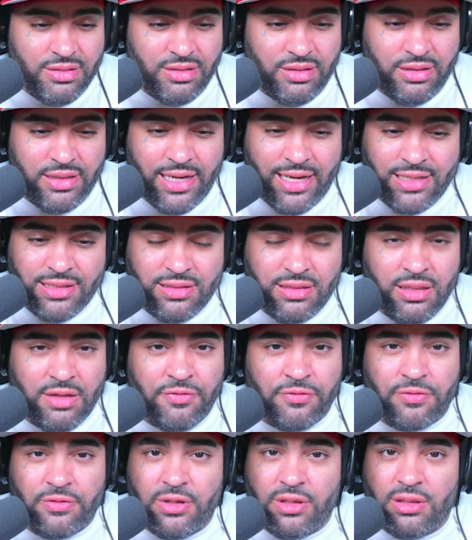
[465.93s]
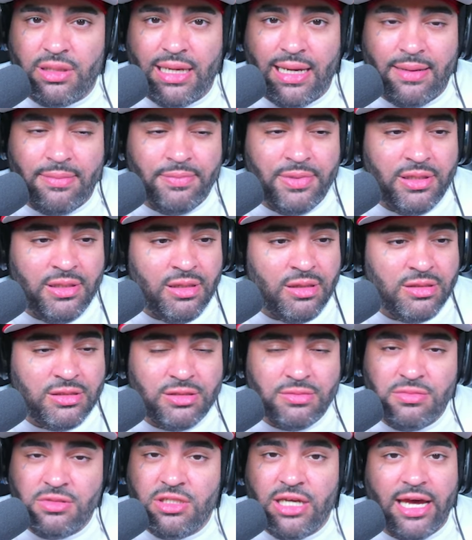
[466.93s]
Y'all different. Y'all be on
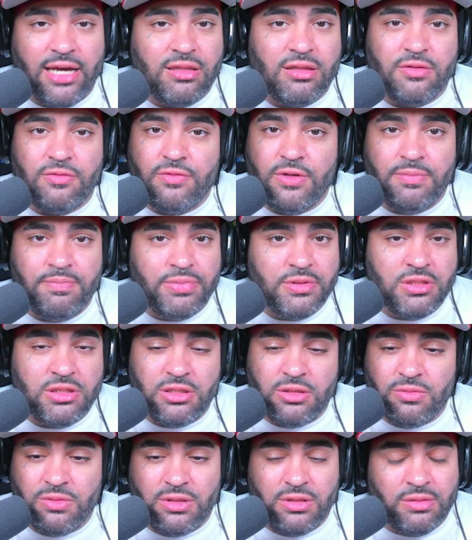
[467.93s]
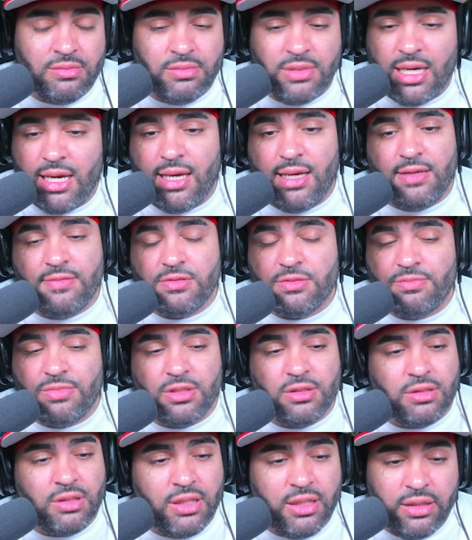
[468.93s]
some Jack the Ripper shit with them knives,
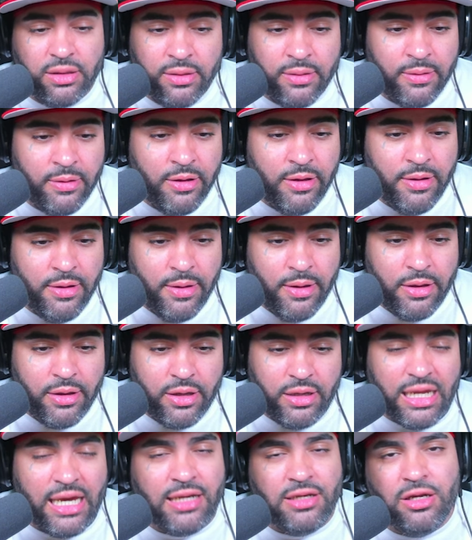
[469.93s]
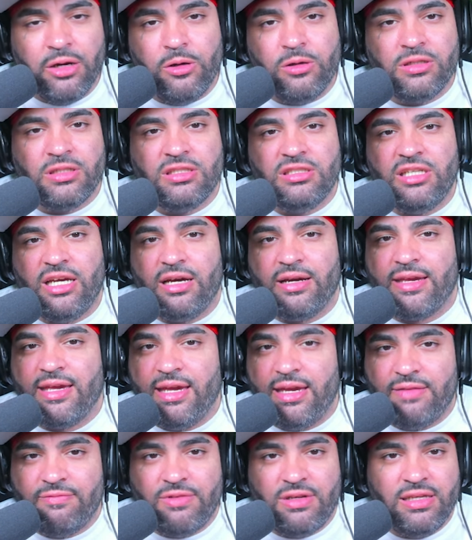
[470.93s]
bro. Like, and I know, because y'all
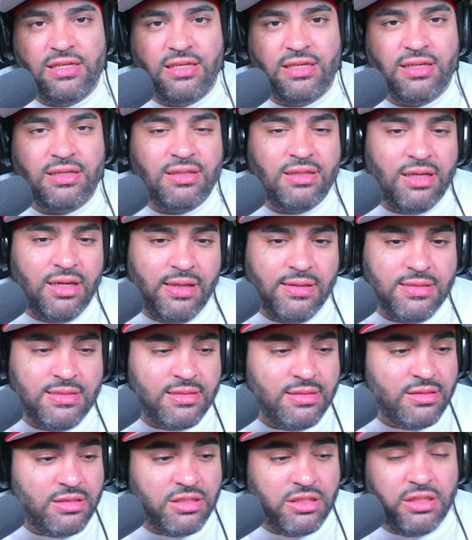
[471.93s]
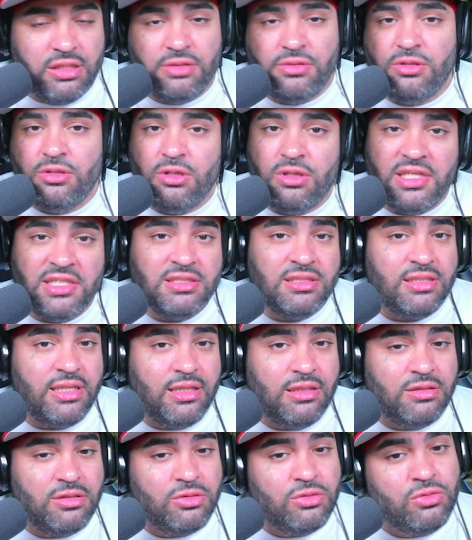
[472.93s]
can't really get guns and shit. And you know they
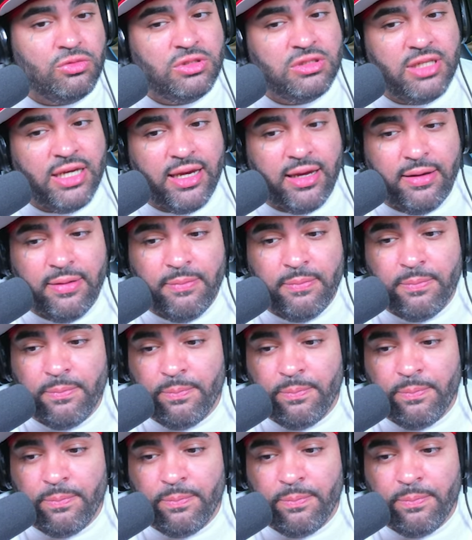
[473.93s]
say dudes that